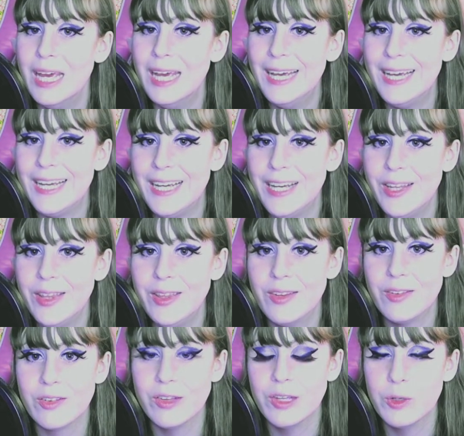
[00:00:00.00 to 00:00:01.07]
in
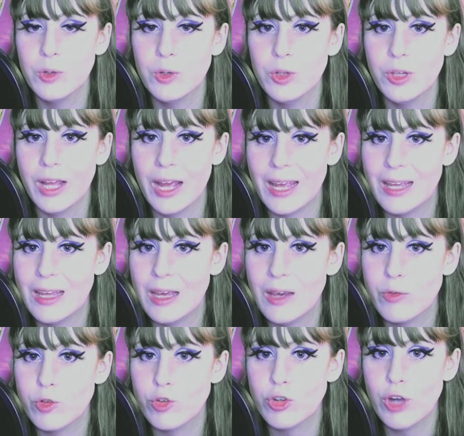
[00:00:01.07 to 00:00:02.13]
this little like
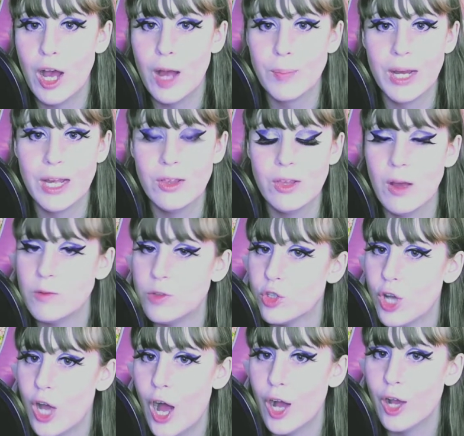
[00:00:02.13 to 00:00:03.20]
gift shop, I love
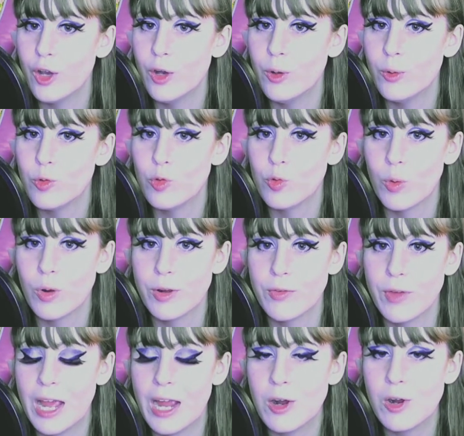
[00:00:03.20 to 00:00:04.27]
Chicago sort of
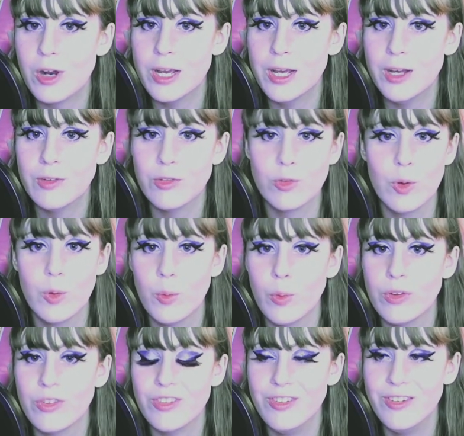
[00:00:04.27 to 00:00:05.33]
area, so it
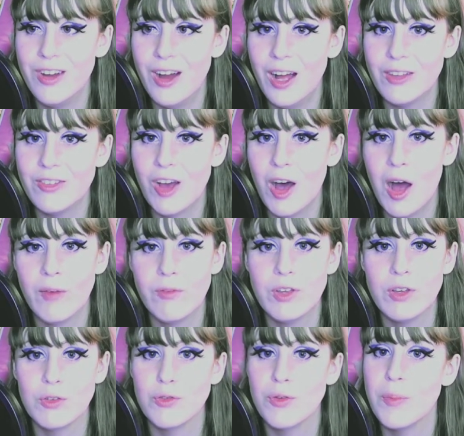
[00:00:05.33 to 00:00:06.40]
was not
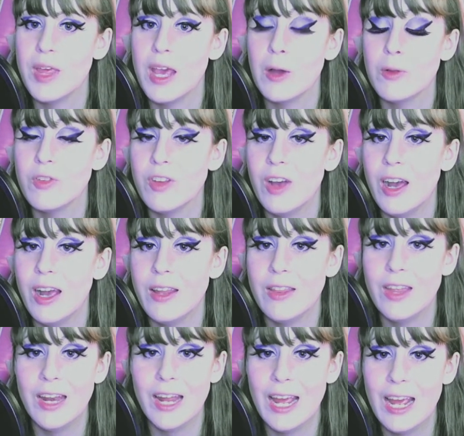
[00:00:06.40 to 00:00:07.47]
obvious from the outside
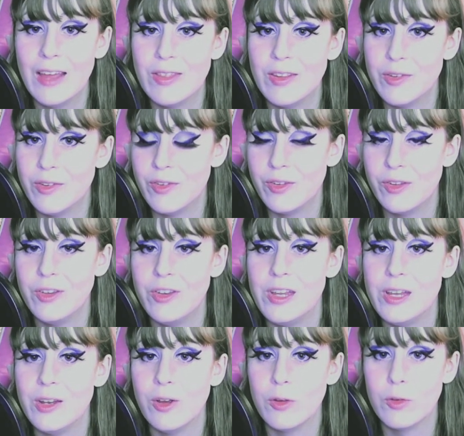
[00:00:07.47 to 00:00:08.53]
that, hey, this is
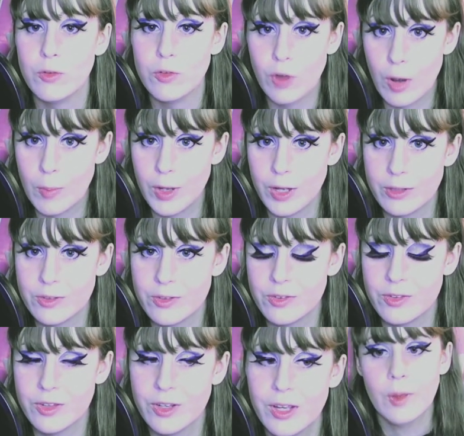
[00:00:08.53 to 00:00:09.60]
indeed a
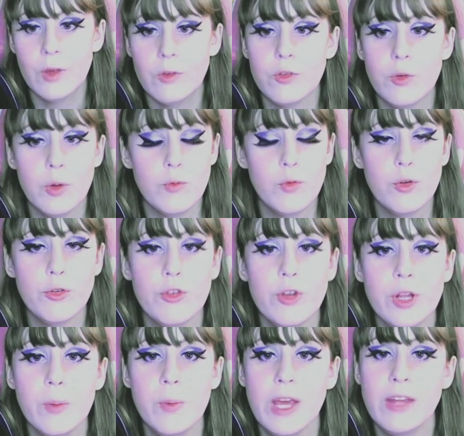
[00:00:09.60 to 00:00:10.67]
Starbucks. So
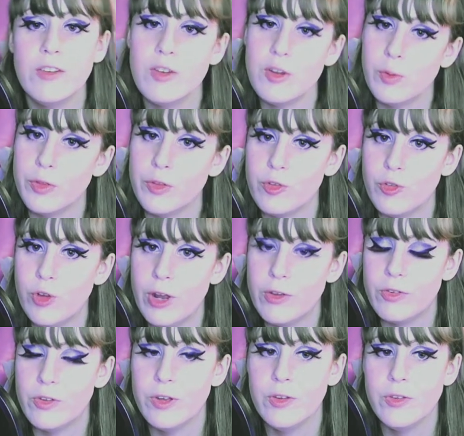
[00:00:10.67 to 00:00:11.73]
unfortunately, we had to deal with the
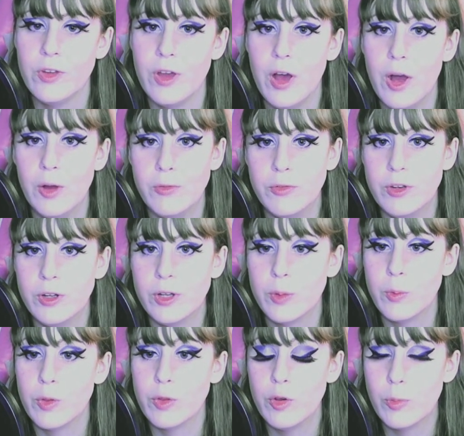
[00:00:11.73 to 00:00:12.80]
stresses of
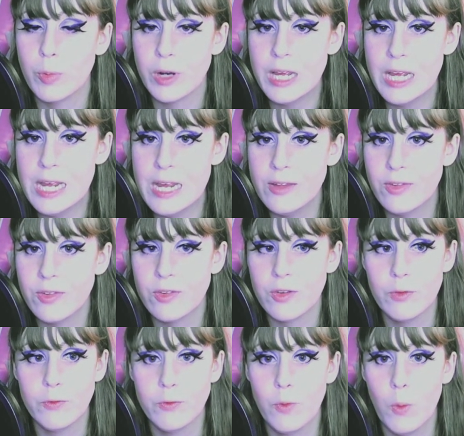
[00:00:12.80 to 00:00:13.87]
dealing with Uber Eats
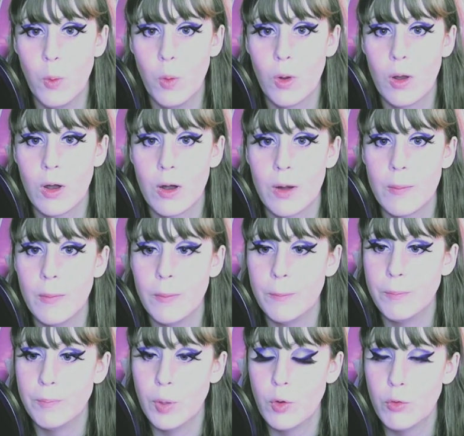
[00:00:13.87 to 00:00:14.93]
for
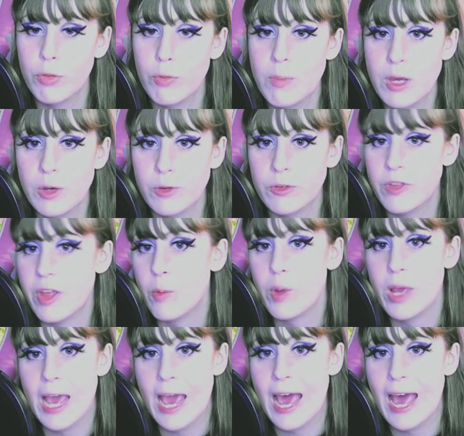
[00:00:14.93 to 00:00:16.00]
both meals that
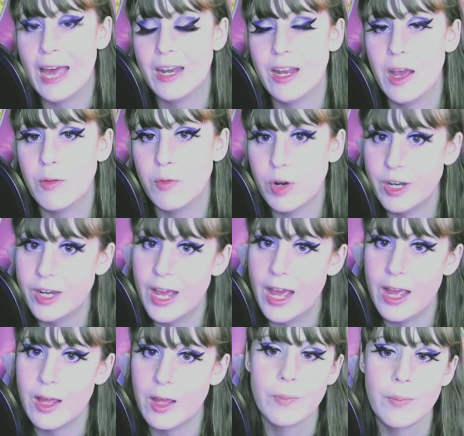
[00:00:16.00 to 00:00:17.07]
we had every
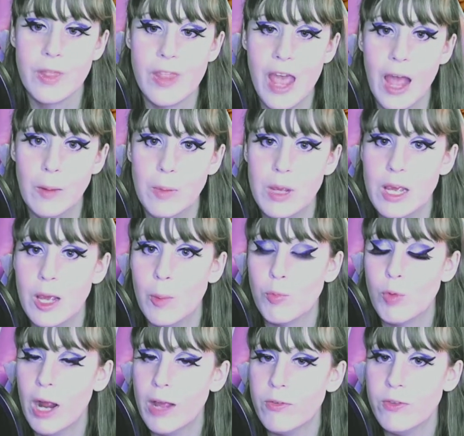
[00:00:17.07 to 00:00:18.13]
day, that being
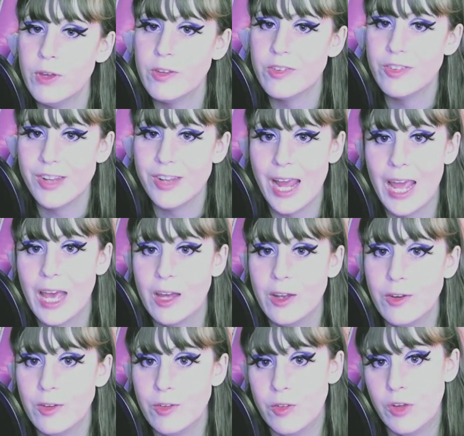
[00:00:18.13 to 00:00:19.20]
breakfast
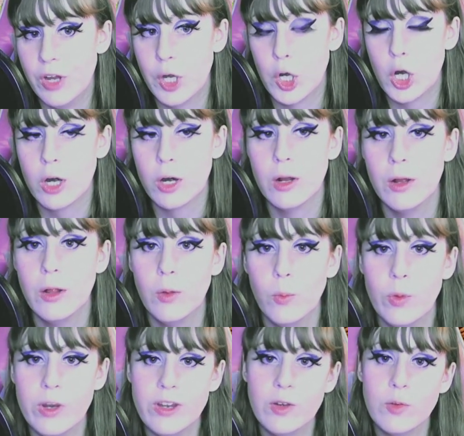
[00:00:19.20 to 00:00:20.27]
and dinner.
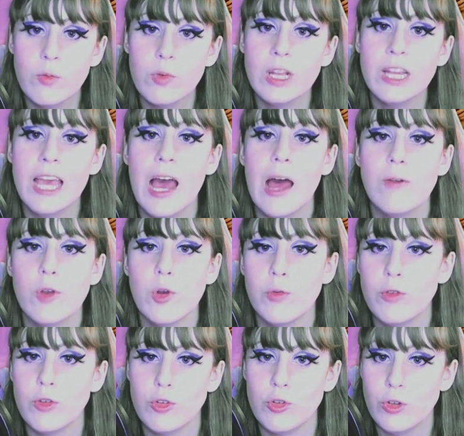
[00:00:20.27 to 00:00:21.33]
We didn't really have an
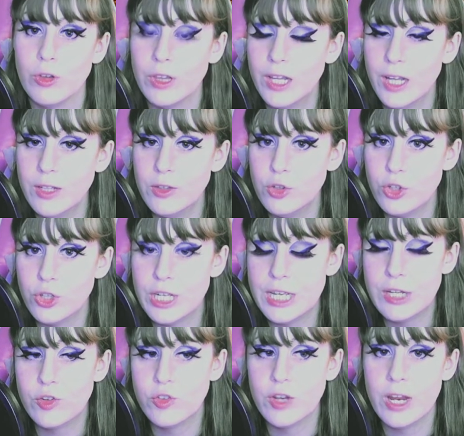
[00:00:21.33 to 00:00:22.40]
official lunch
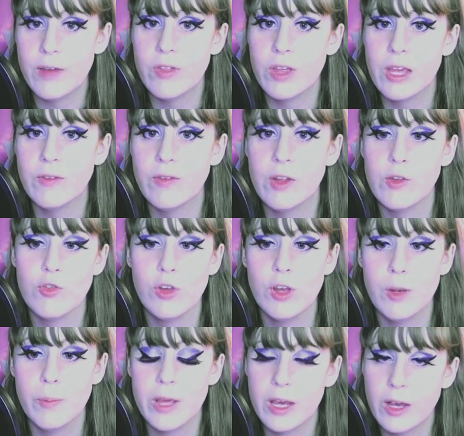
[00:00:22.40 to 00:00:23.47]
each day of the
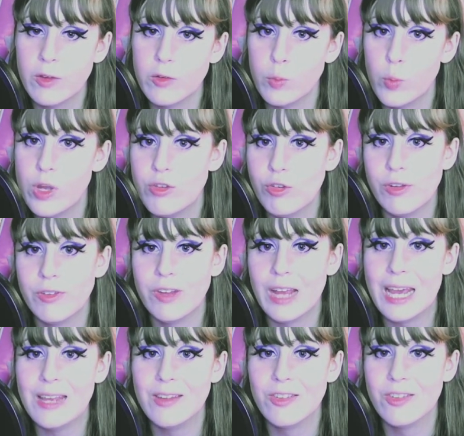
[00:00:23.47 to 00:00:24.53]
convention because we just
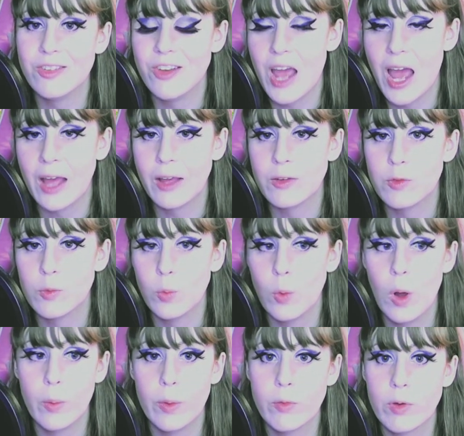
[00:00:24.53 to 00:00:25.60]
ate snacks
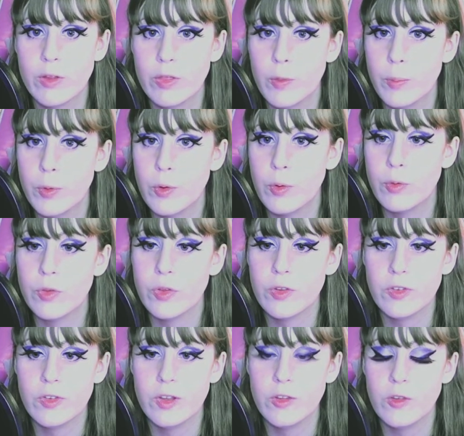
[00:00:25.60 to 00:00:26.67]
while we were at the booth,
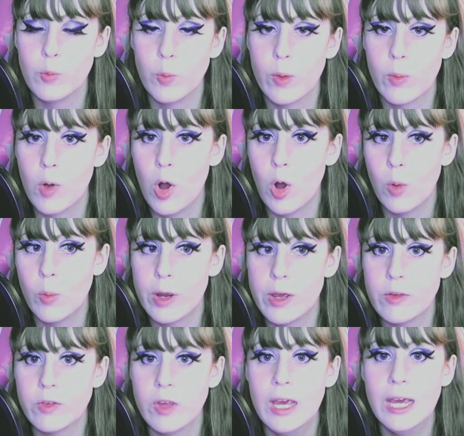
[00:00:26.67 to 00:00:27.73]
since we were
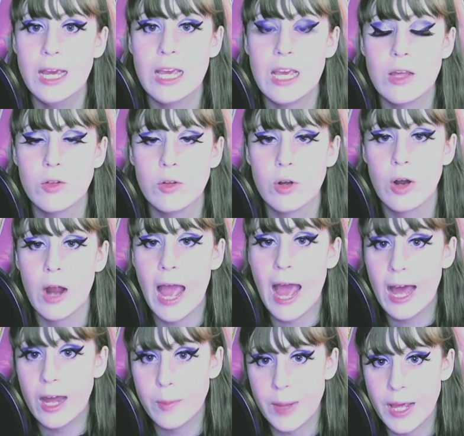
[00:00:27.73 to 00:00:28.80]
always either
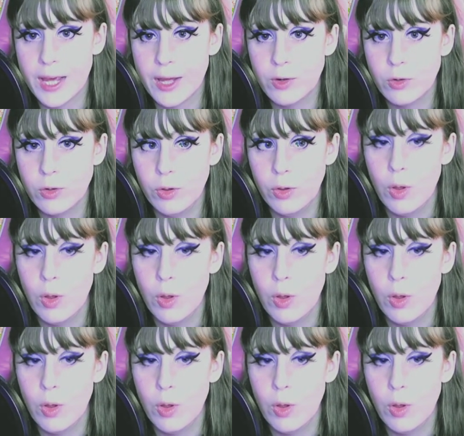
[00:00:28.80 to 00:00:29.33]
at a panel